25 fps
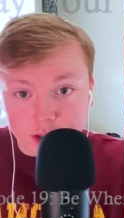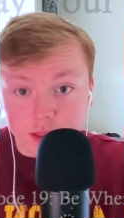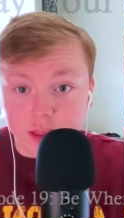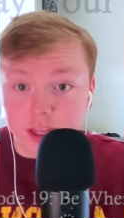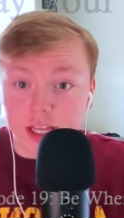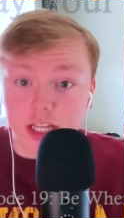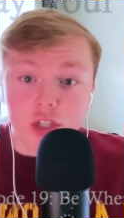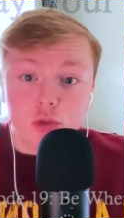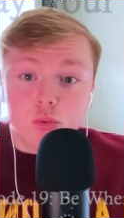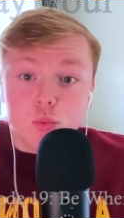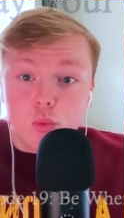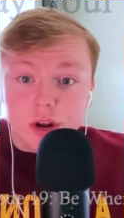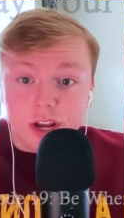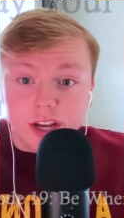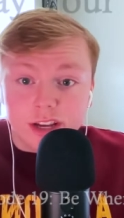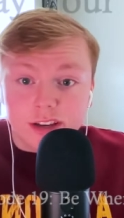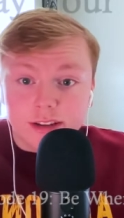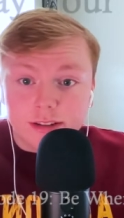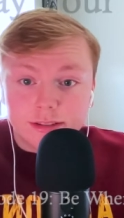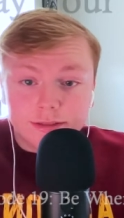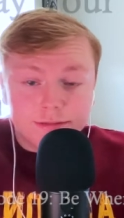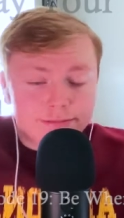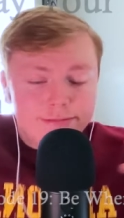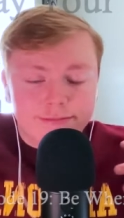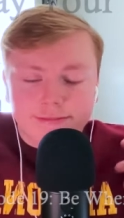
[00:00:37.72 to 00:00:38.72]
This week,
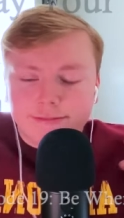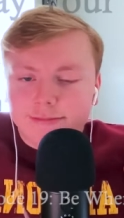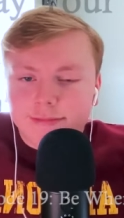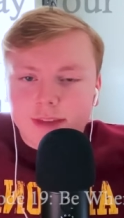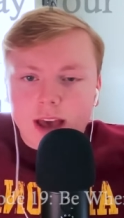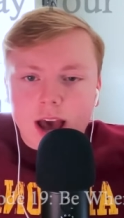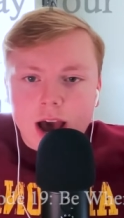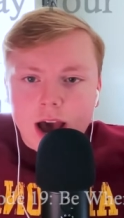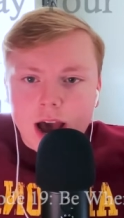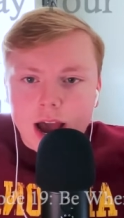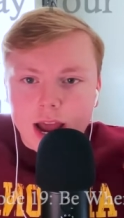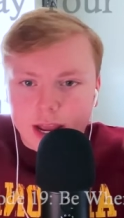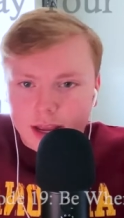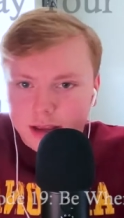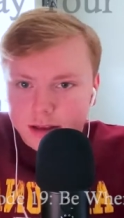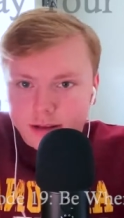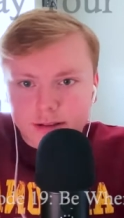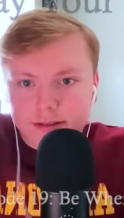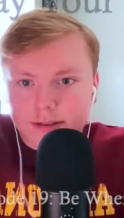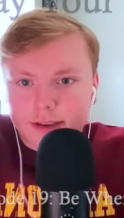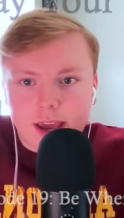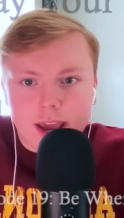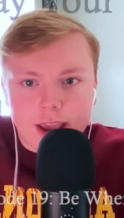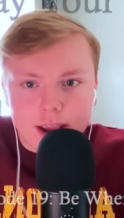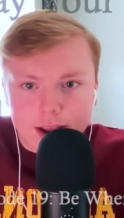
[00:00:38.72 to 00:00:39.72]
I,
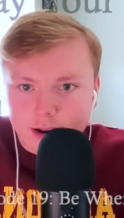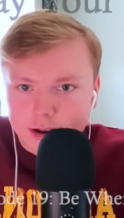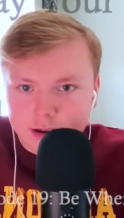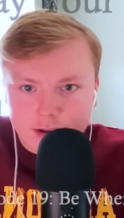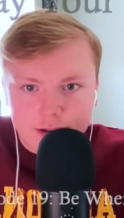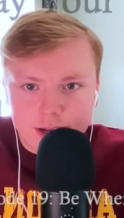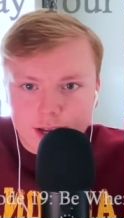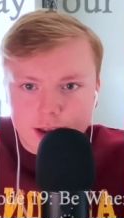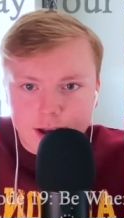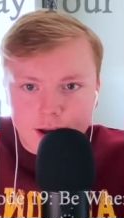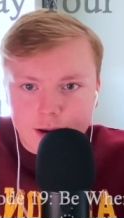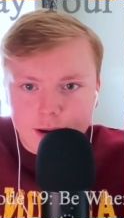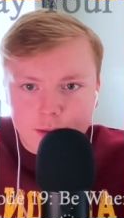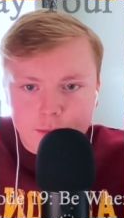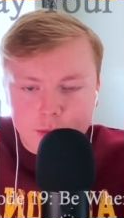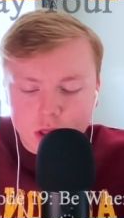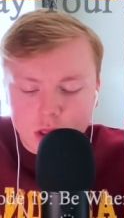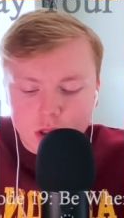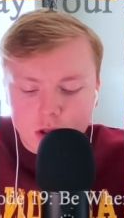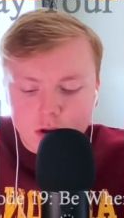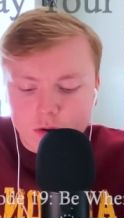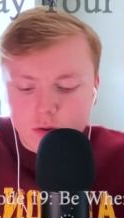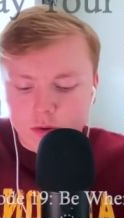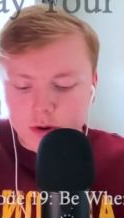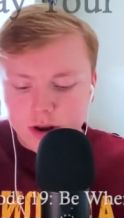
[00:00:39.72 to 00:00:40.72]
Cade, I'm
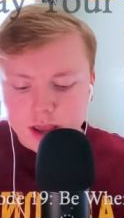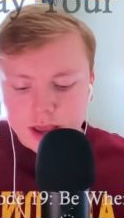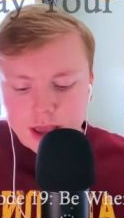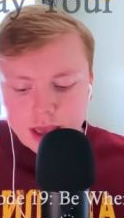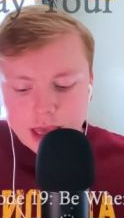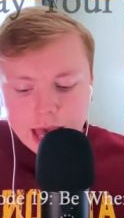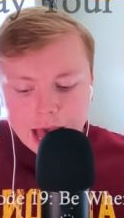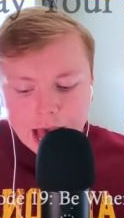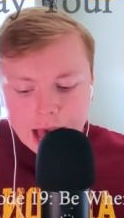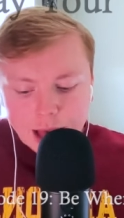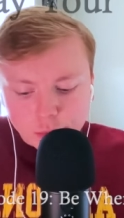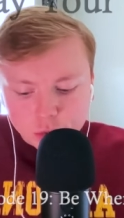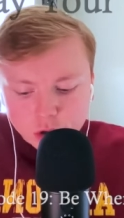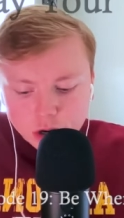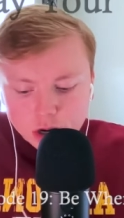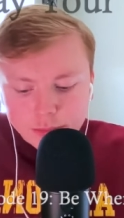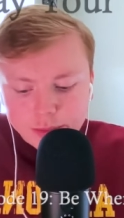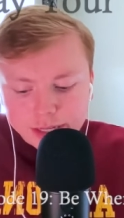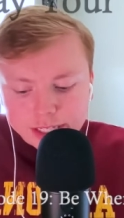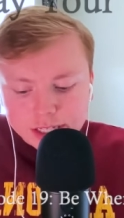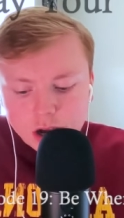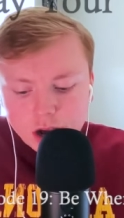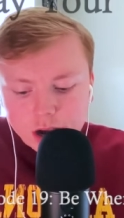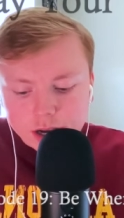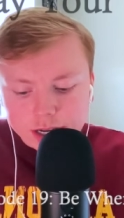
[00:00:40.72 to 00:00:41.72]
alone. I'm going to be
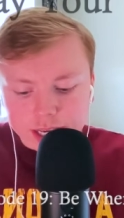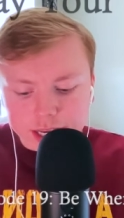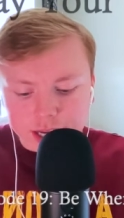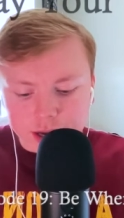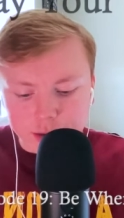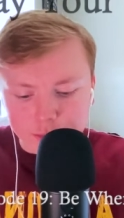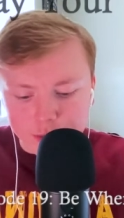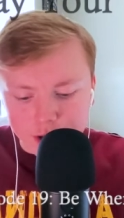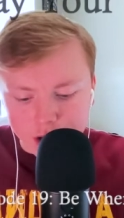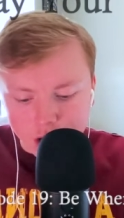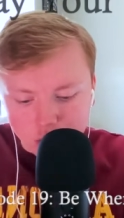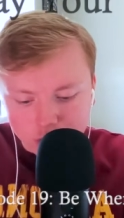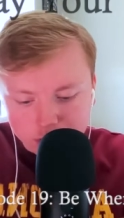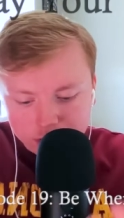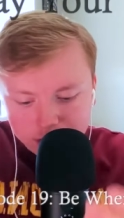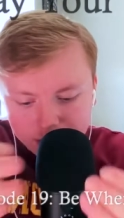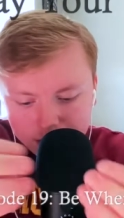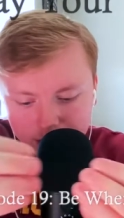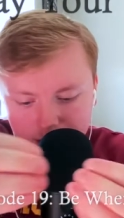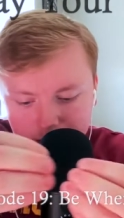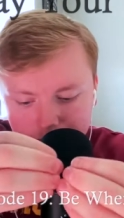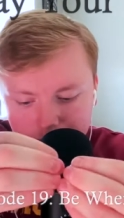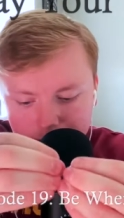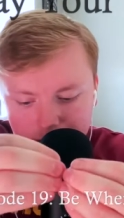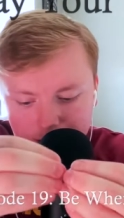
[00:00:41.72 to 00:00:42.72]
talking about
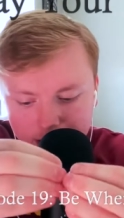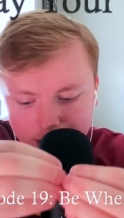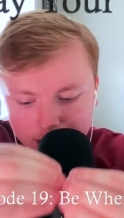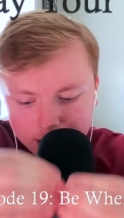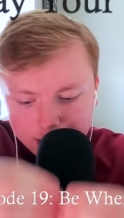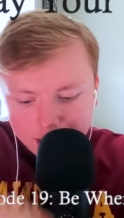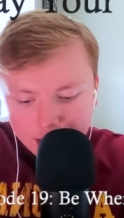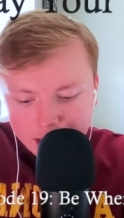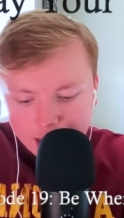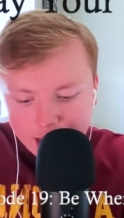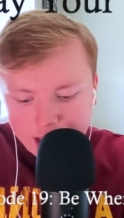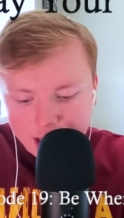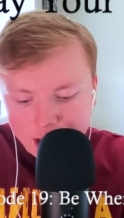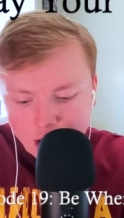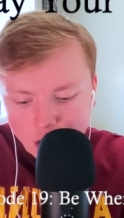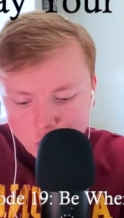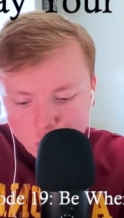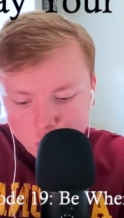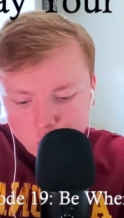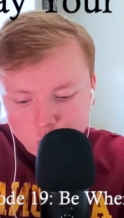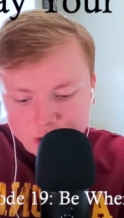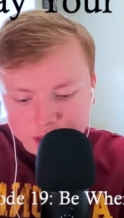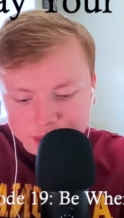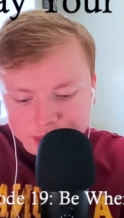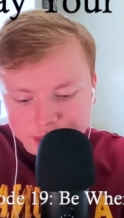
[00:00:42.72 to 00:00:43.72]
how
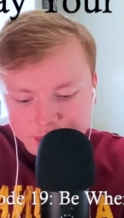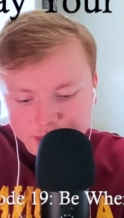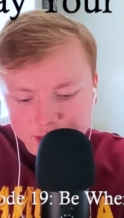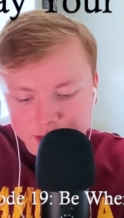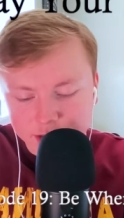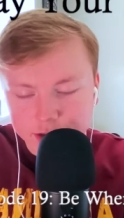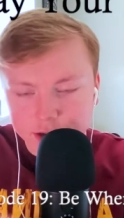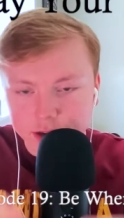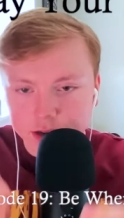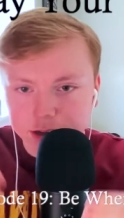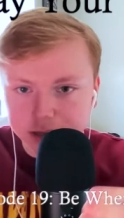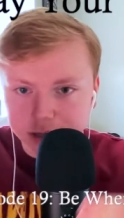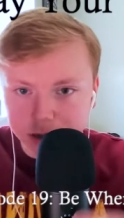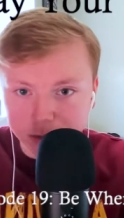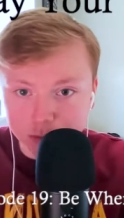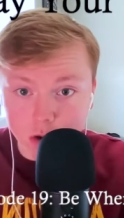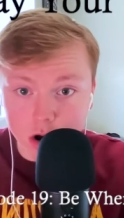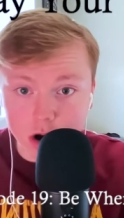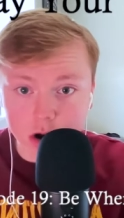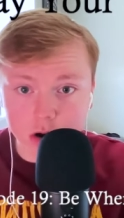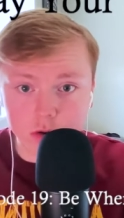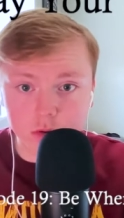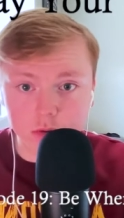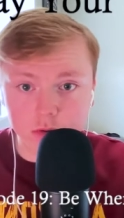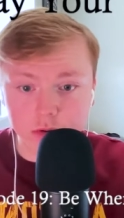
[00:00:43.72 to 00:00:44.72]
we think
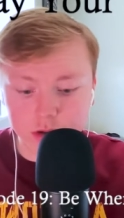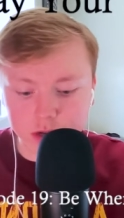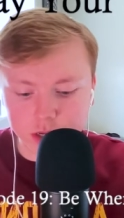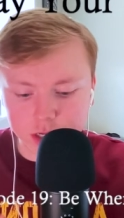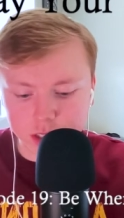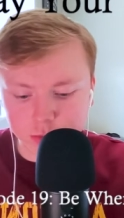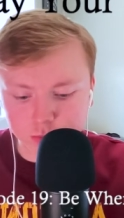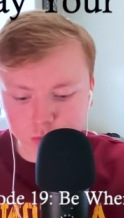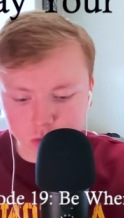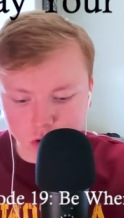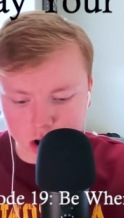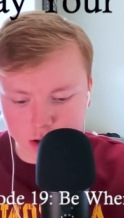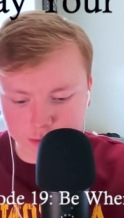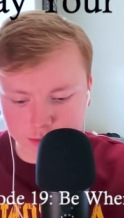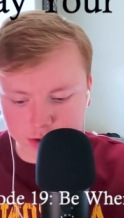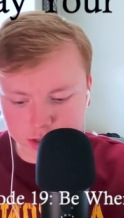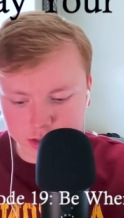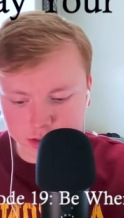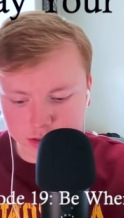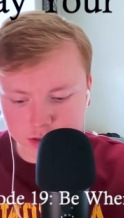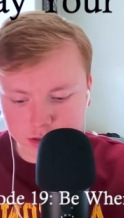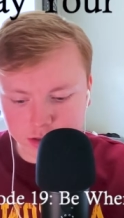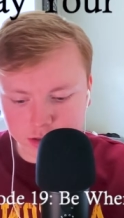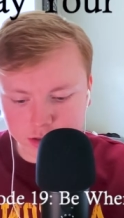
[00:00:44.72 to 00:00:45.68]
tomorrow is promised